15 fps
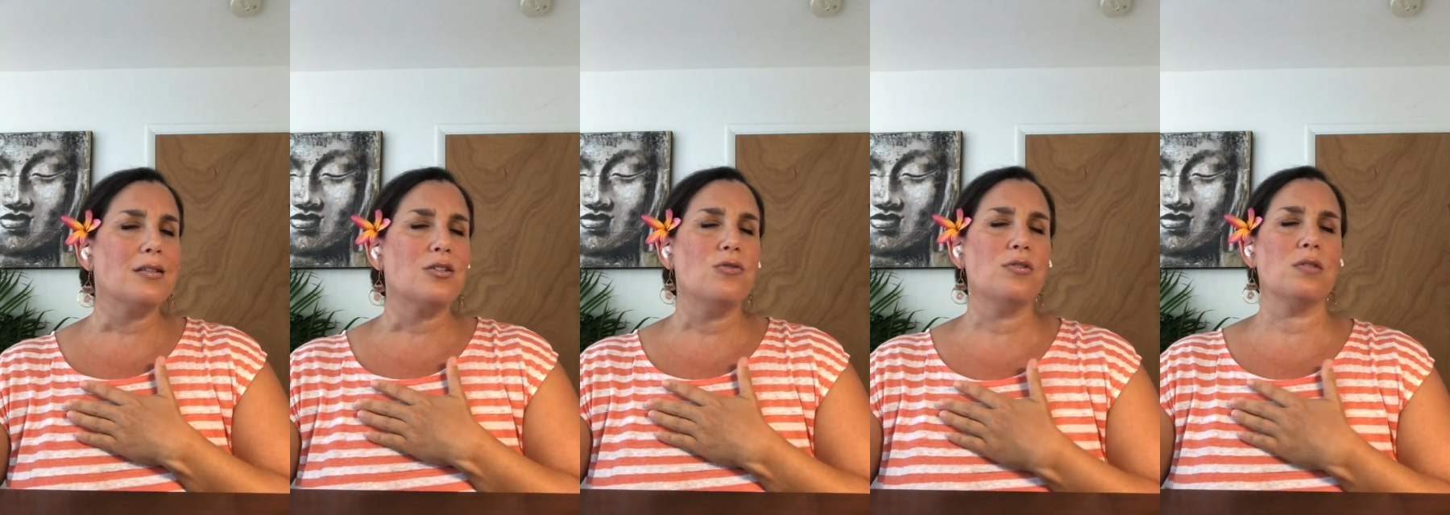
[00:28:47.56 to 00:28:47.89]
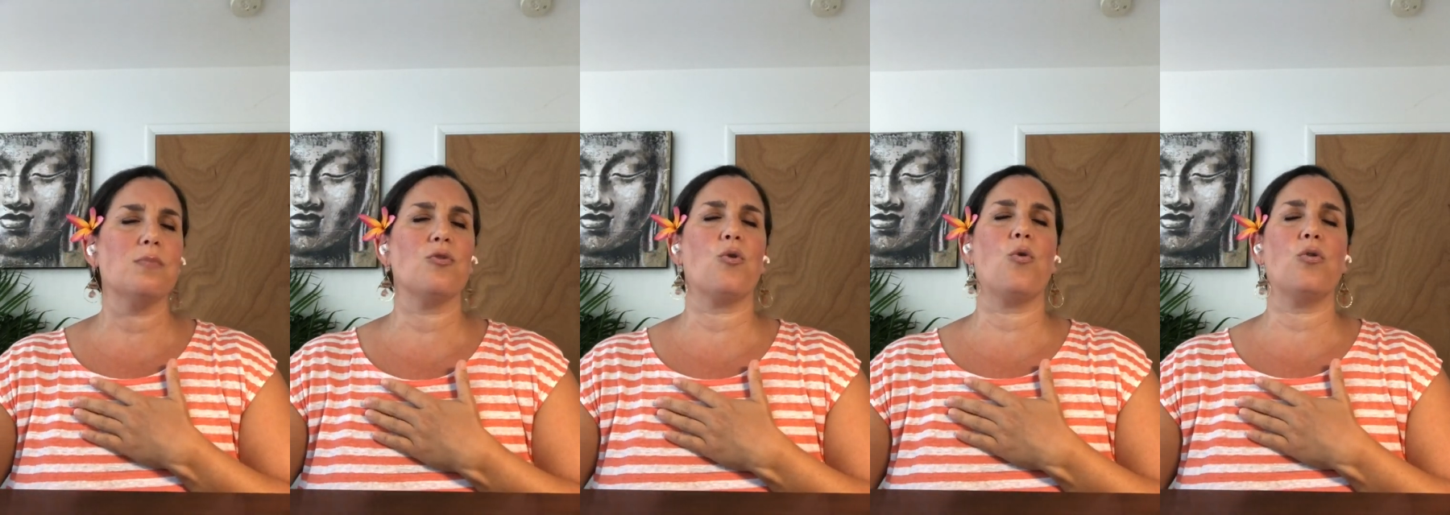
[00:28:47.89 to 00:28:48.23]

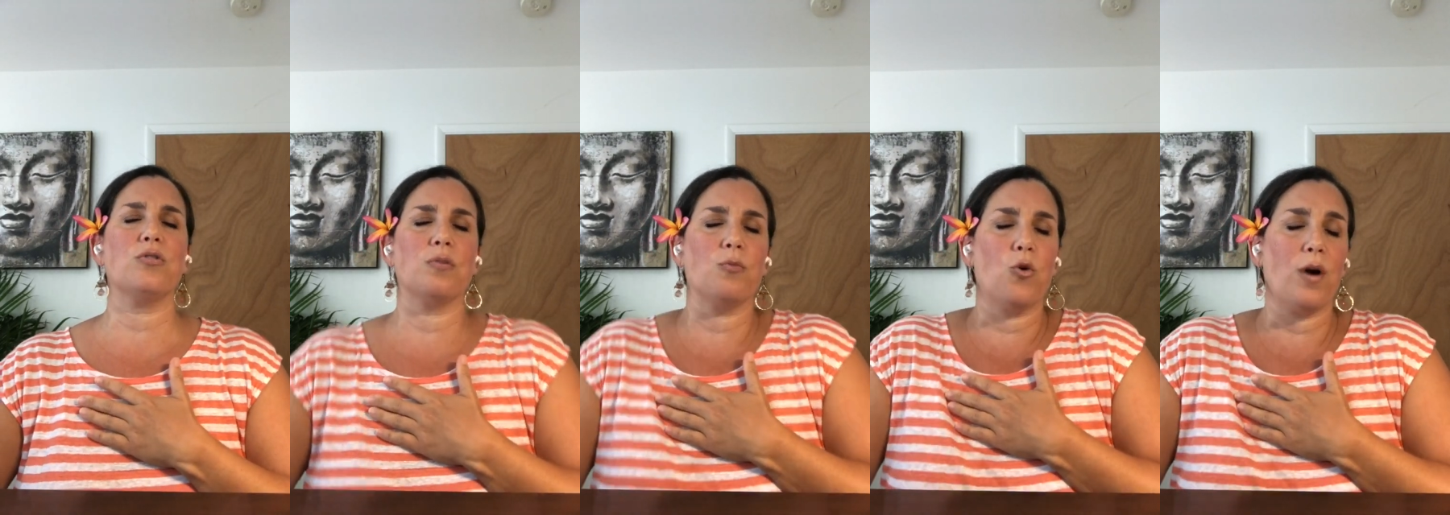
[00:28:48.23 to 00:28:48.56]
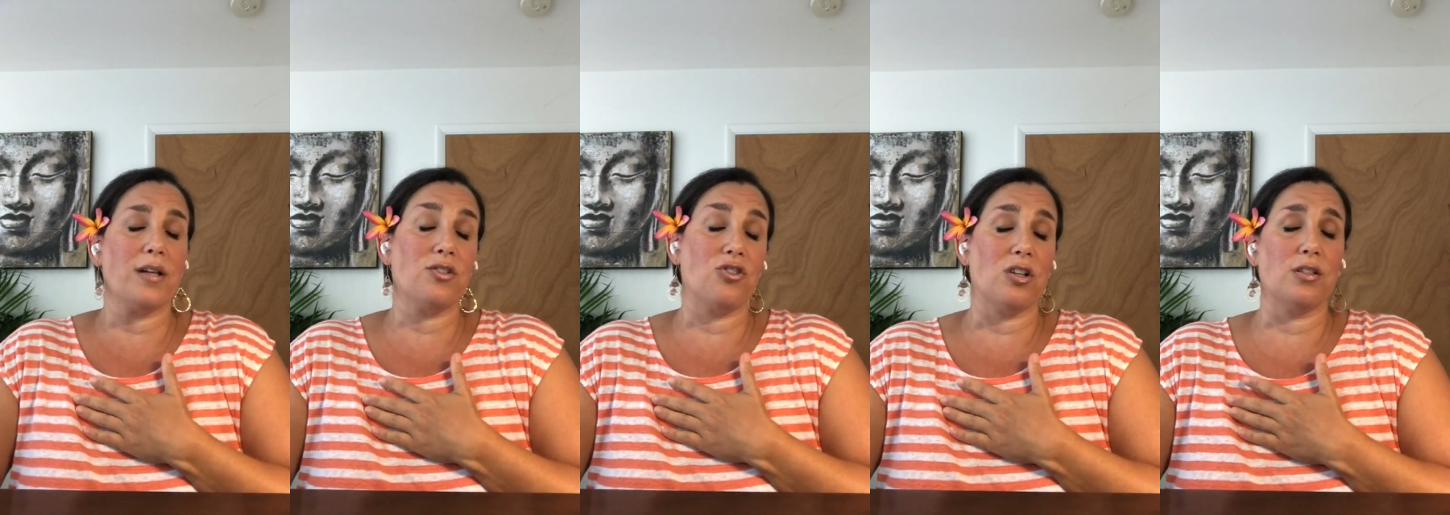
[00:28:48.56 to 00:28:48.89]
right? And so
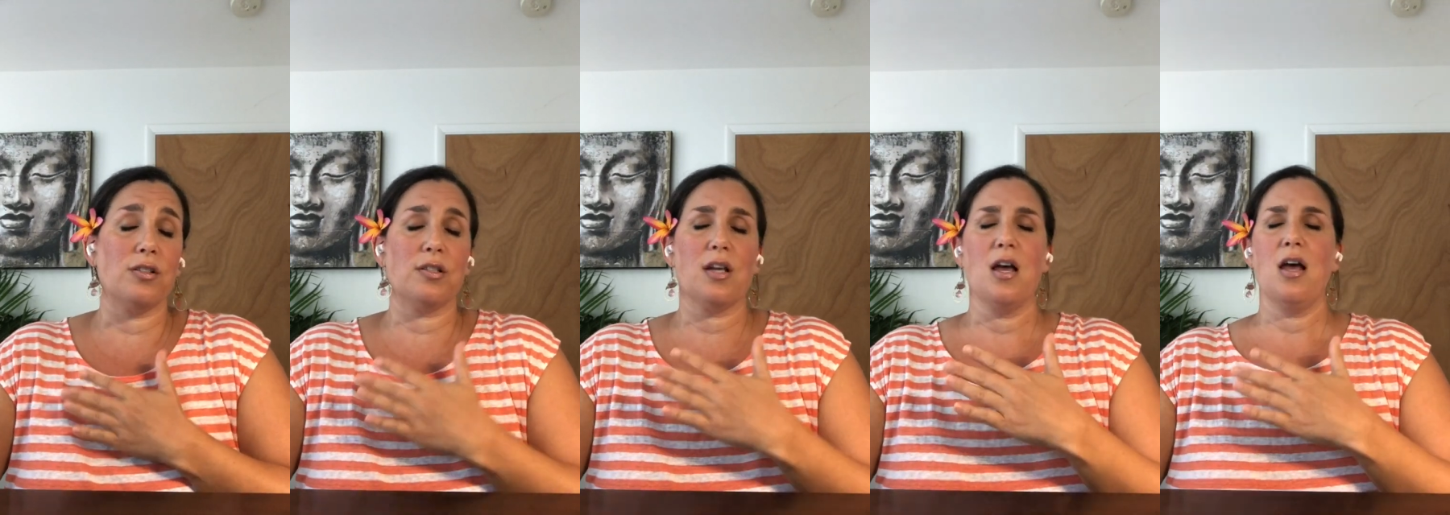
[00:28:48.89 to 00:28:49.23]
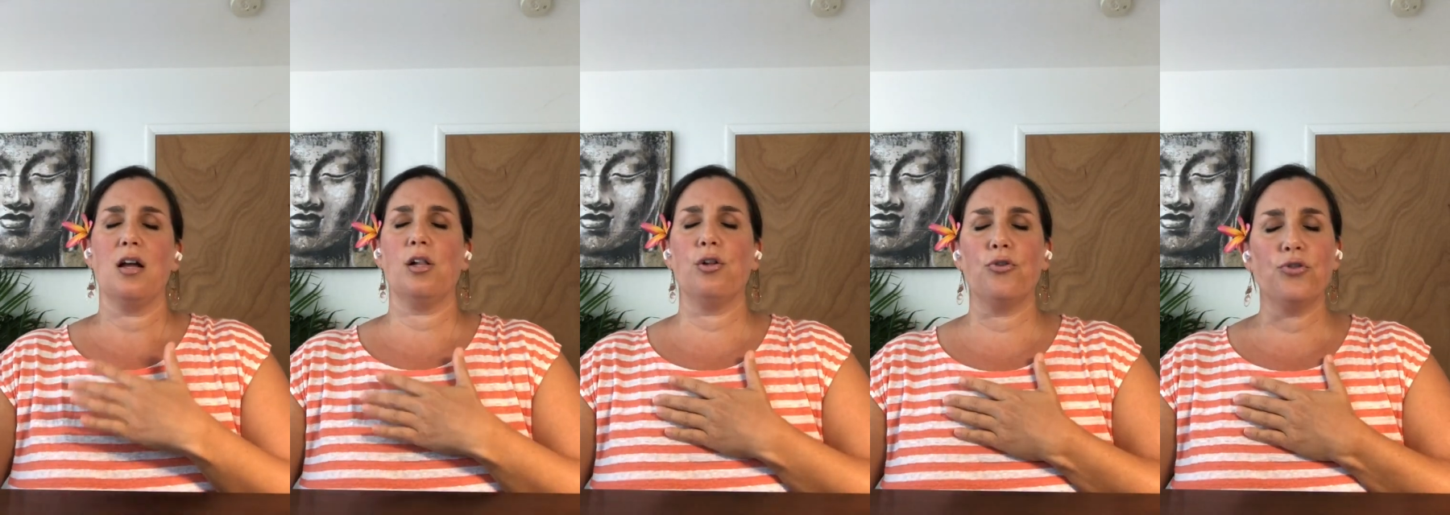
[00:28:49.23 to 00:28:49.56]
that is a
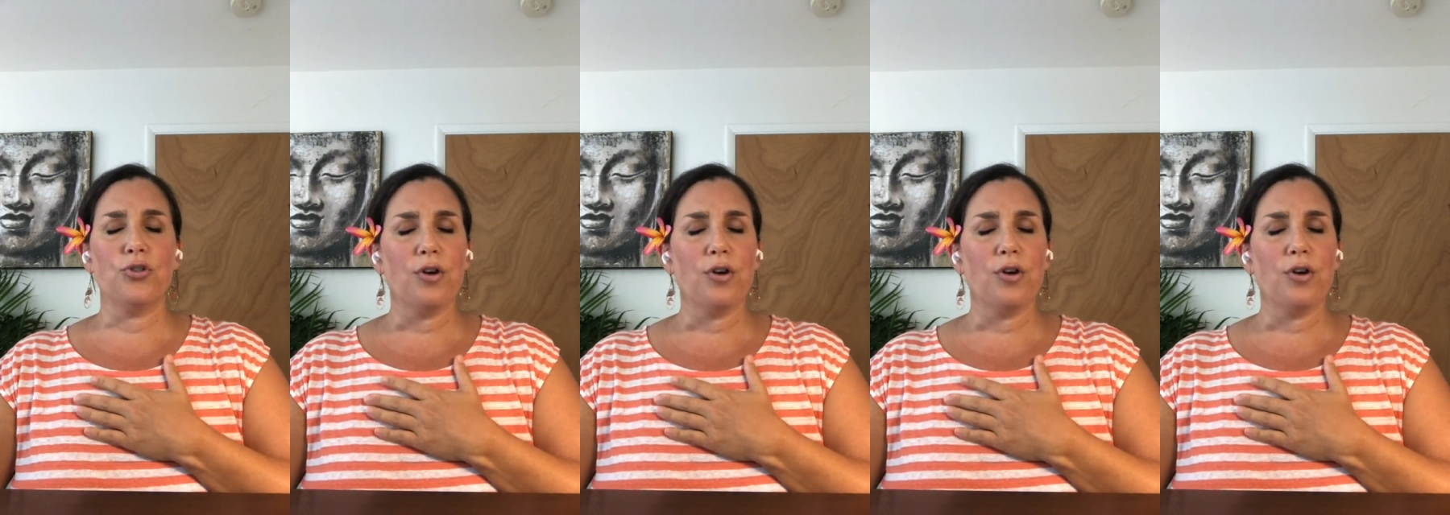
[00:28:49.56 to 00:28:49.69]
big one.